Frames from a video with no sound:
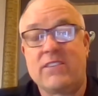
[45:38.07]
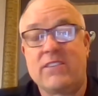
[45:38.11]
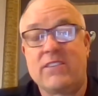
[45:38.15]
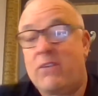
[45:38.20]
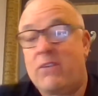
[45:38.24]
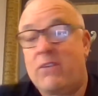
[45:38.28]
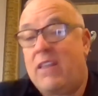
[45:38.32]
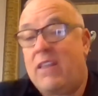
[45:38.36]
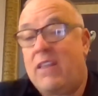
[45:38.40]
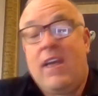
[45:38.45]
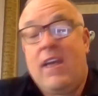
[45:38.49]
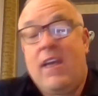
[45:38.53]
And
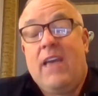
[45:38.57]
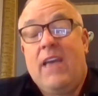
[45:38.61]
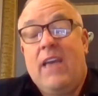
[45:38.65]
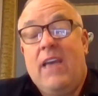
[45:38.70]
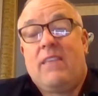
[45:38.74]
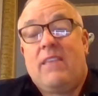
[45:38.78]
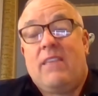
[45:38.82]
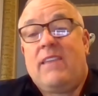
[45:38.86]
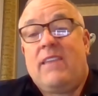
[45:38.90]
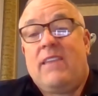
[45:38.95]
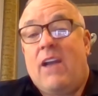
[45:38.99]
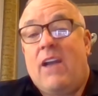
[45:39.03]

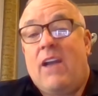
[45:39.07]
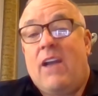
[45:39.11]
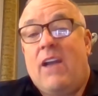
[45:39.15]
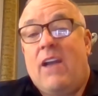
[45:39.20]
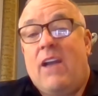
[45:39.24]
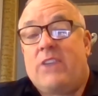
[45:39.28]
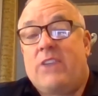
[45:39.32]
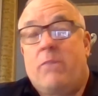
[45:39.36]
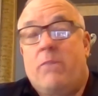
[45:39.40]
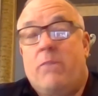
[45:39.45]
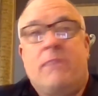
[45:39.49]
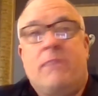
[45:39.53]
the thing I always
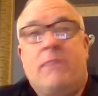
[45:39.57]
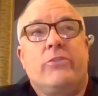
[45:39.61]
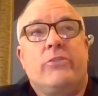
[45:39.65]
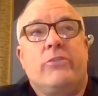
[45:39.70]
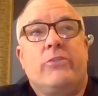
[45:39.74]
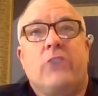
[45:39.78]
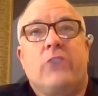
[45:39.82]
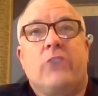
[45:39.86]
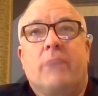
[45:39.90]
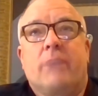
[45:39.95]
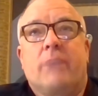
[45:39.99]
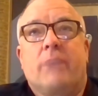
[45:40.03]
tell people
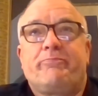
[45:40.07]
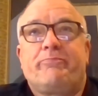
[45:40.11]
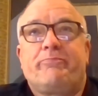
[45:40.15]
is, look,